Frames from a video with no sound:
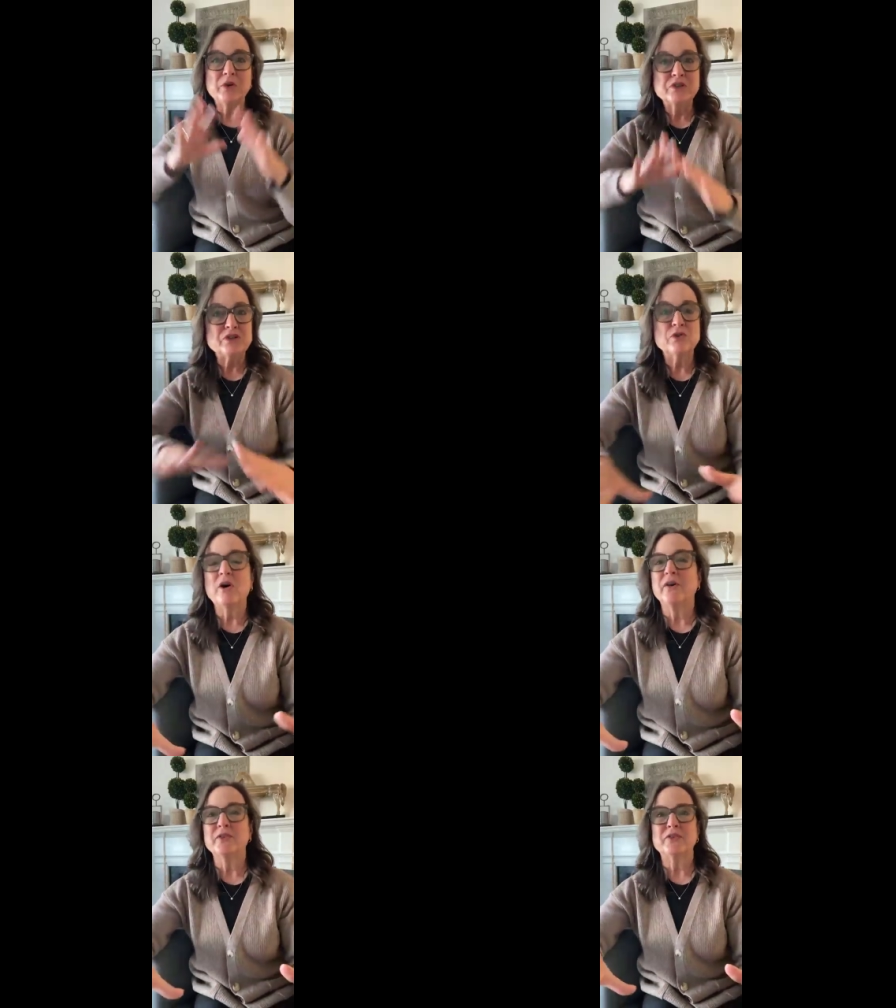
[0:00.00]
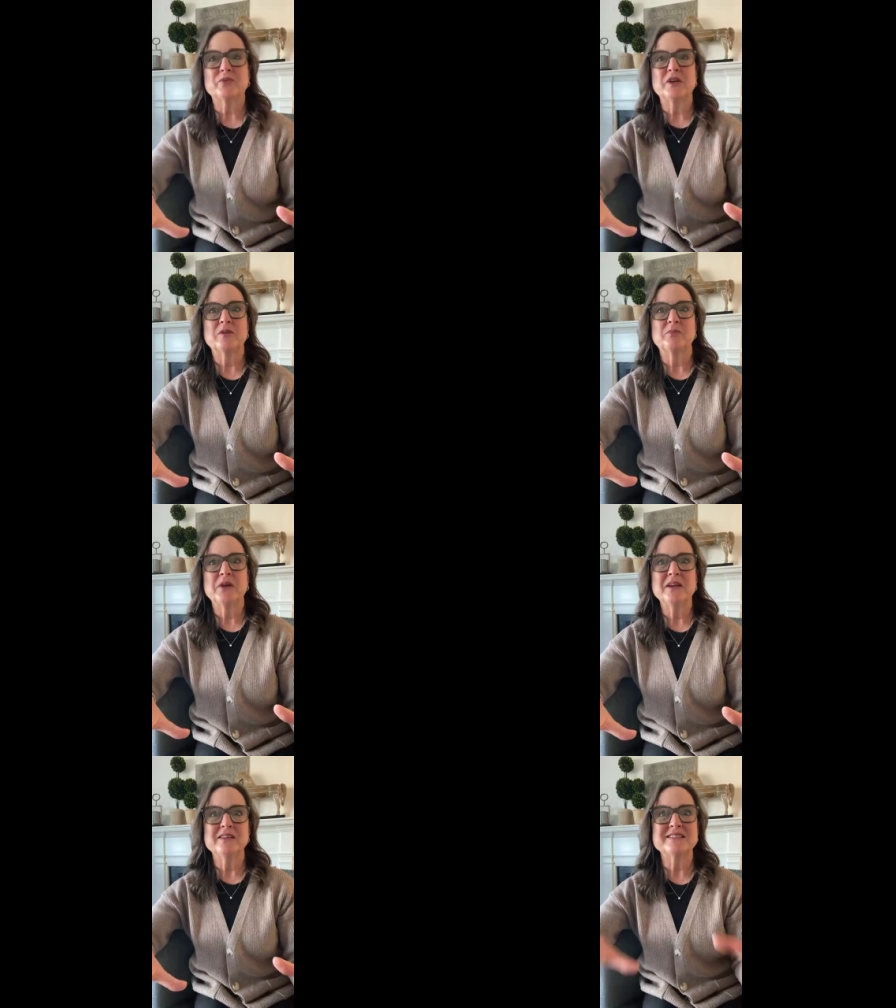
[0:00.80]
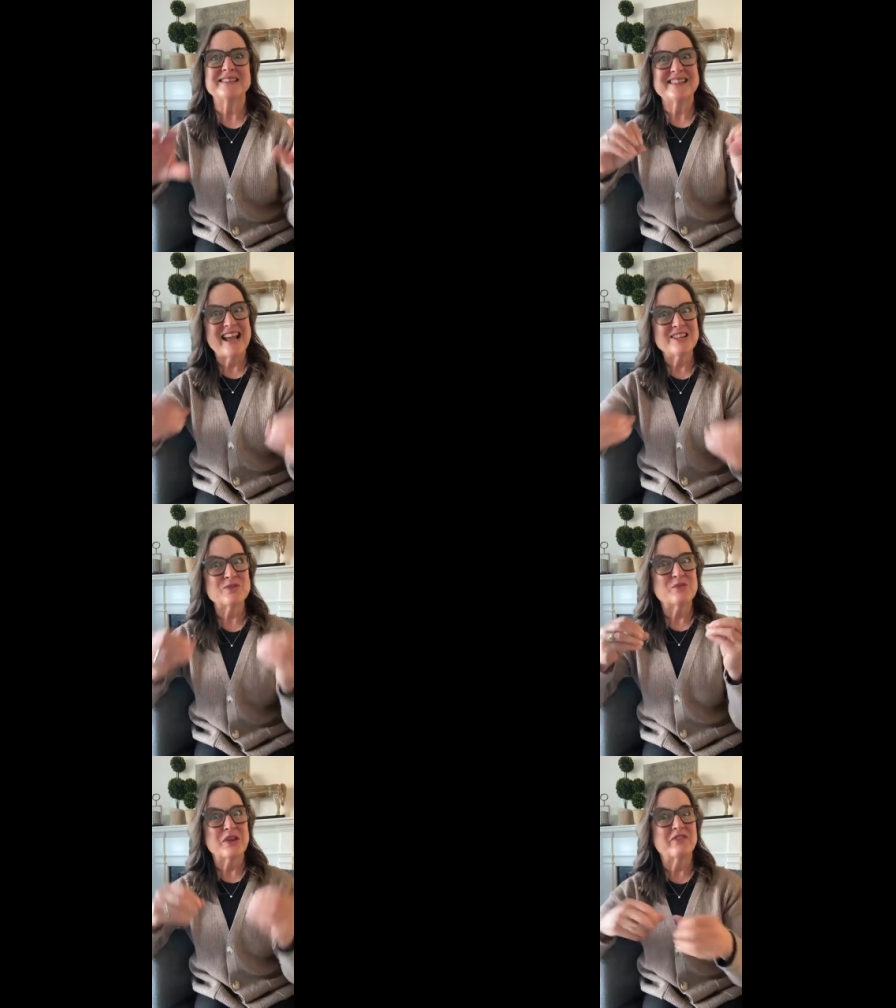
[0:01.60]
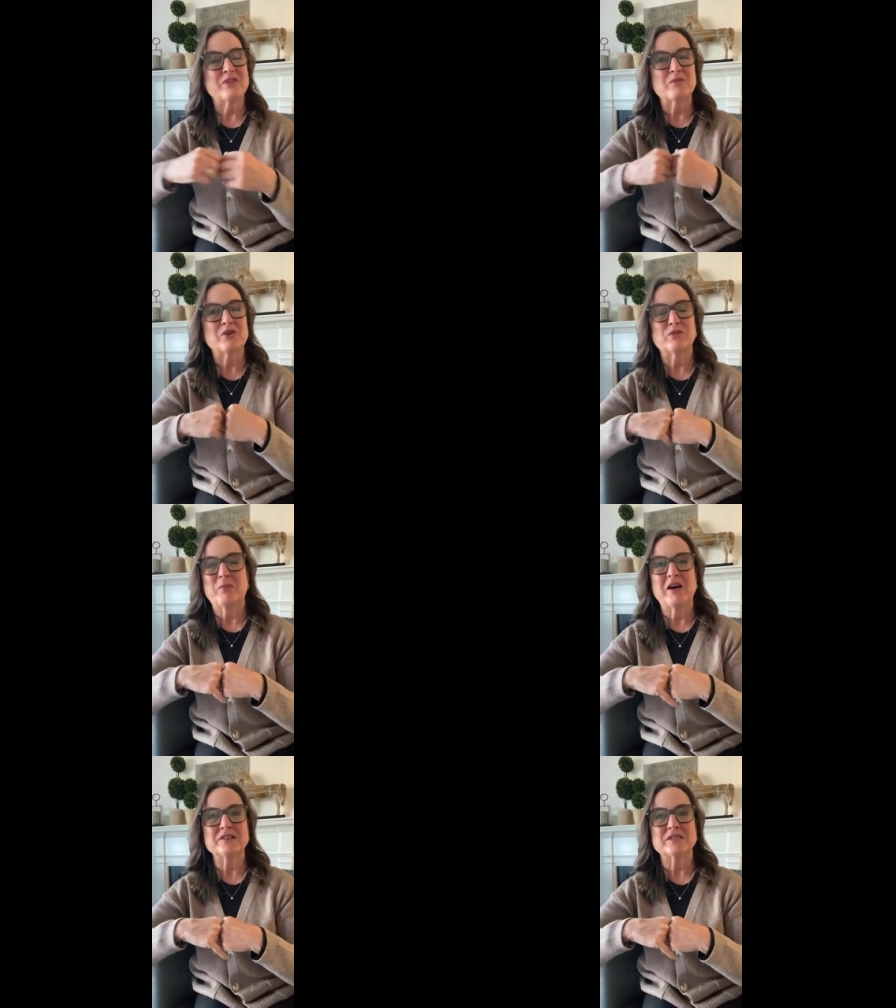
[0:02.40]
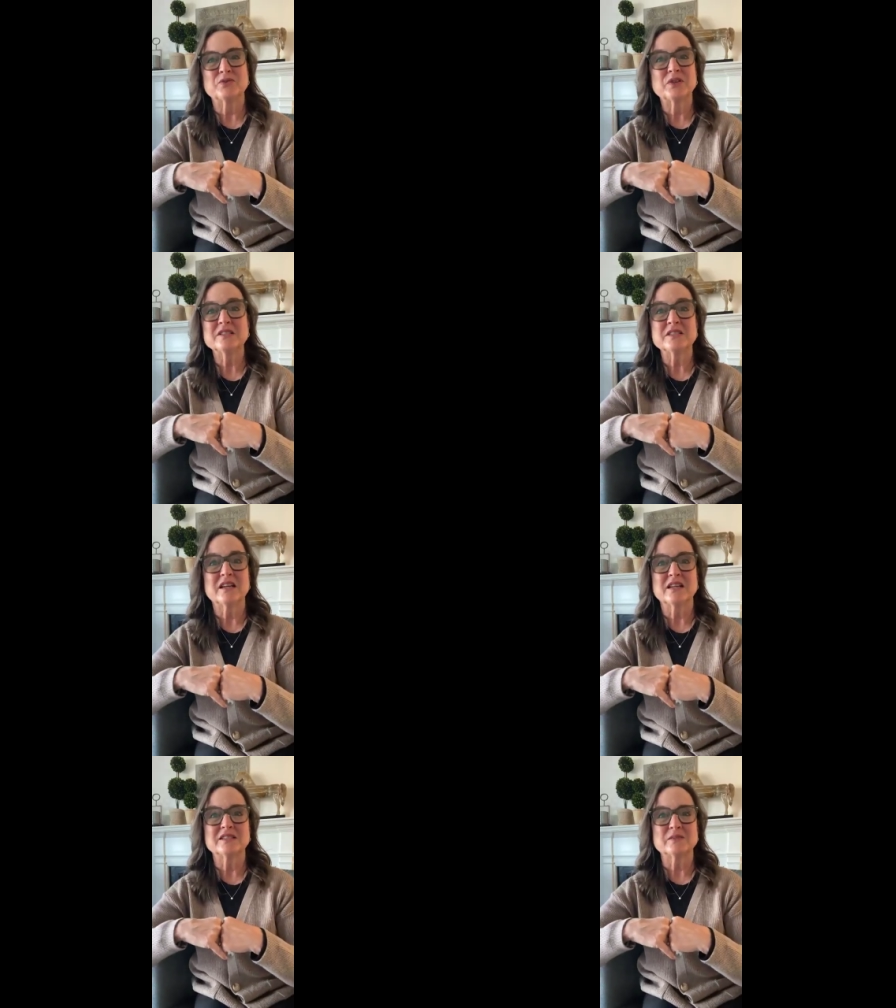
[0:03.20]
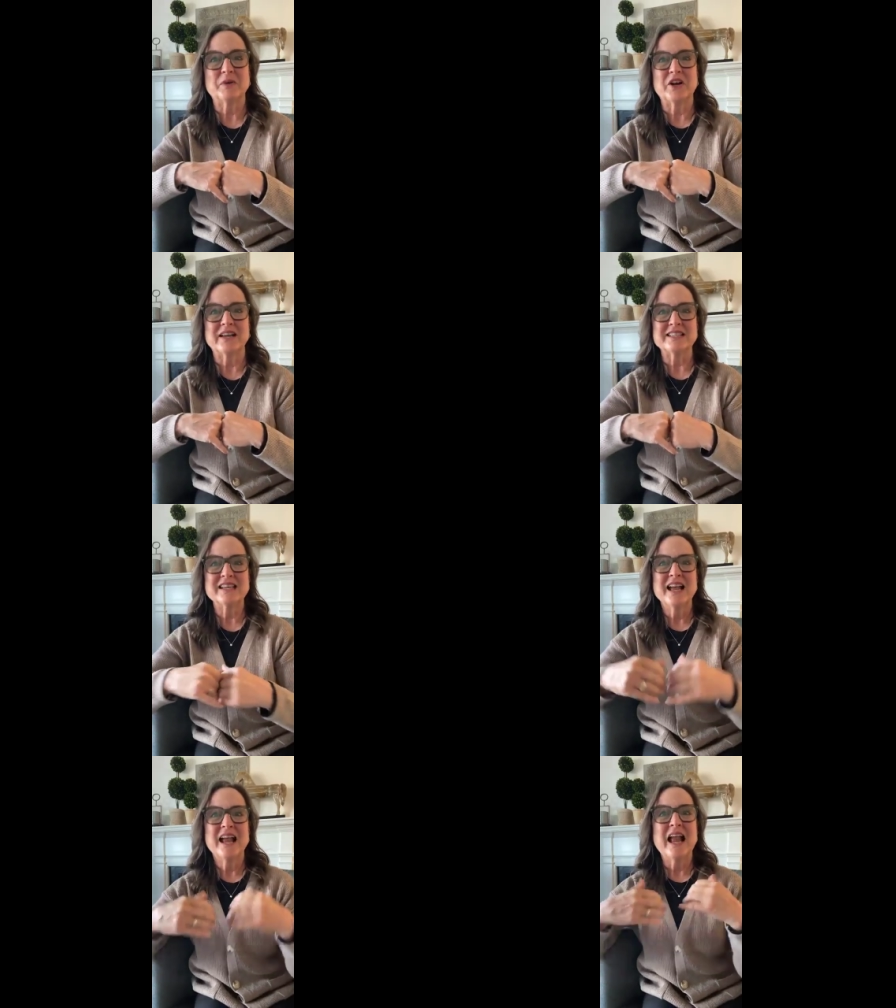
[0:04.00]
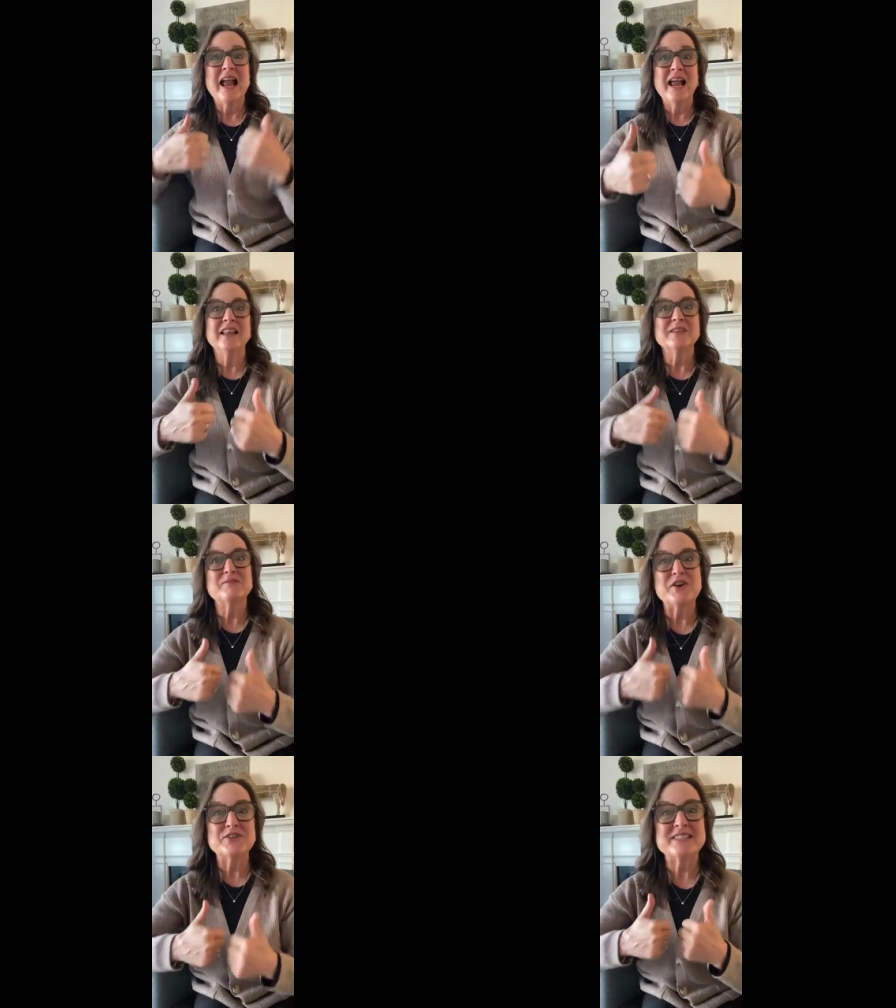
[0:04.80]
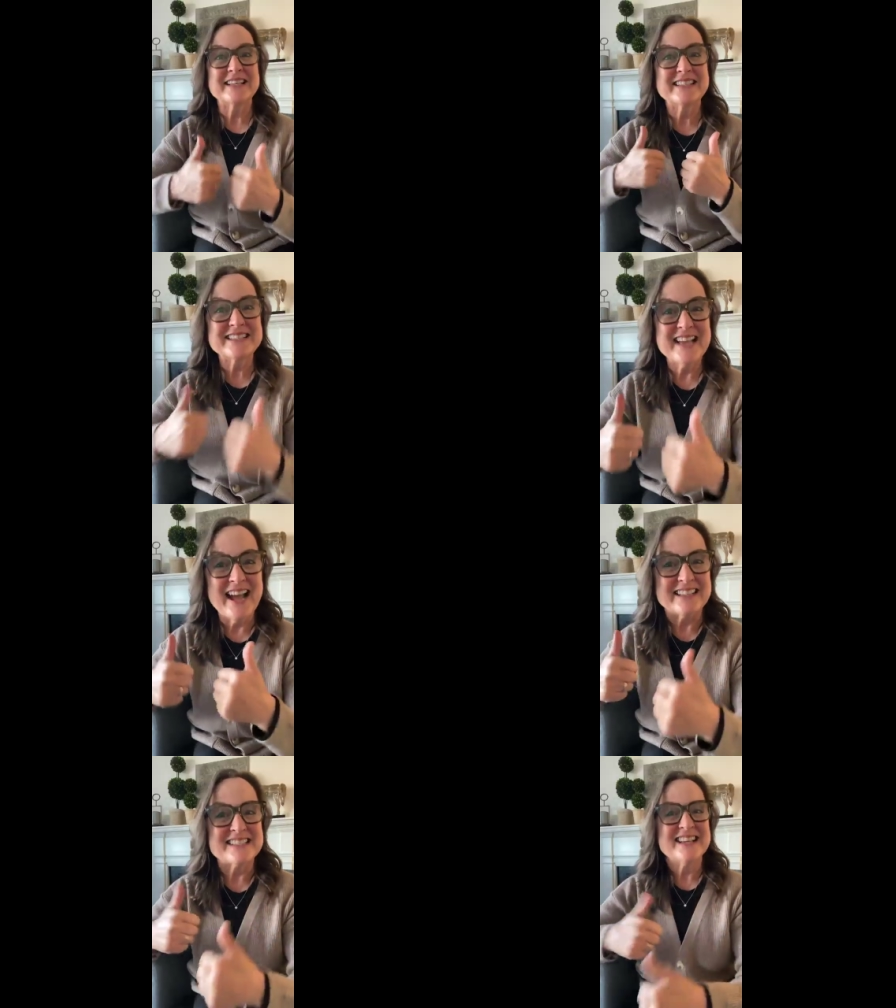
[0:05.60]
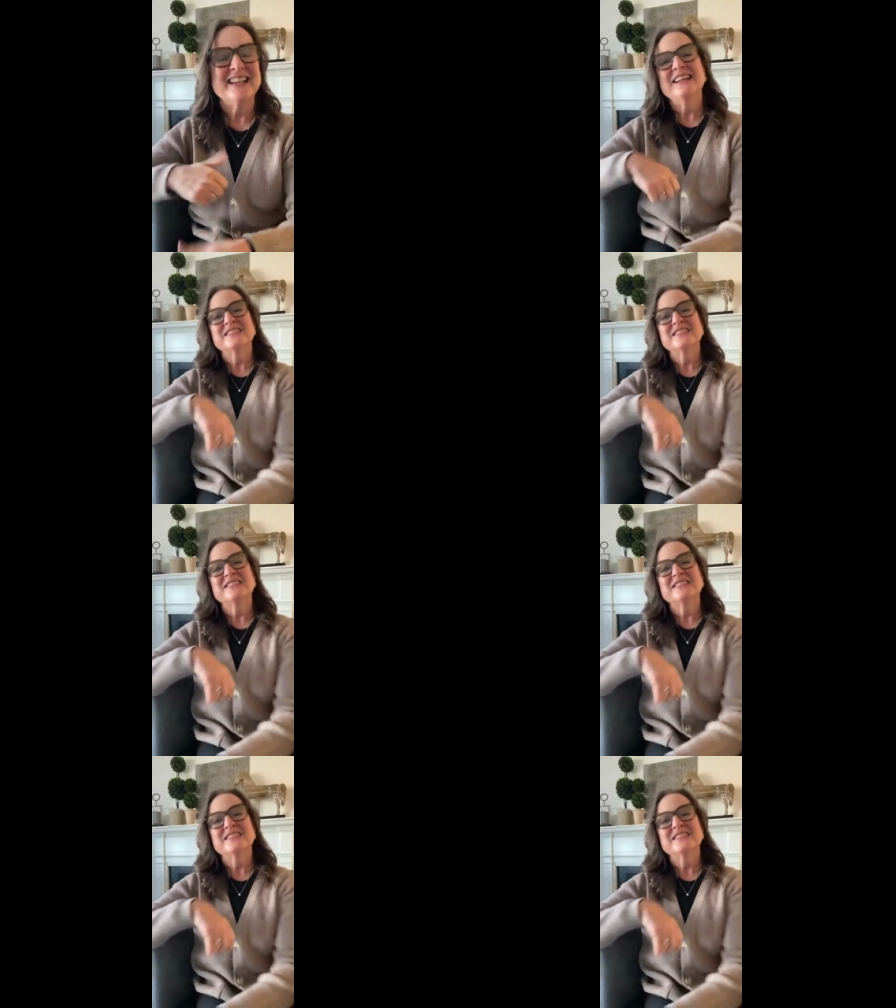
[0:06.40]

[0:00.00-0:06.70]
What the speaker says: and we do all the 3 P's, that's when we have the most positive real estate experience and the most success.